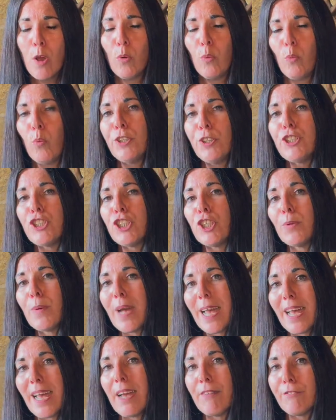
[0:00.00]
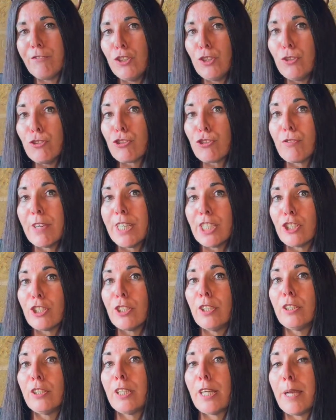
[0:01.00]
Once you have
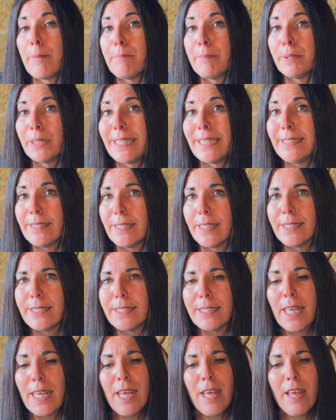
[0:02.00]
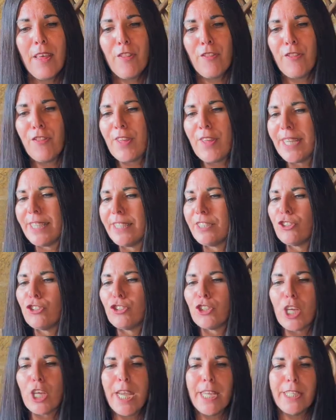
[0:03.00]
nutritional completeness, things
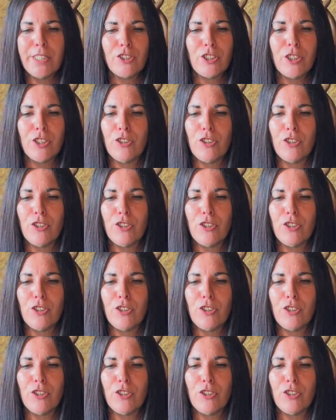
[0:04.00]
change.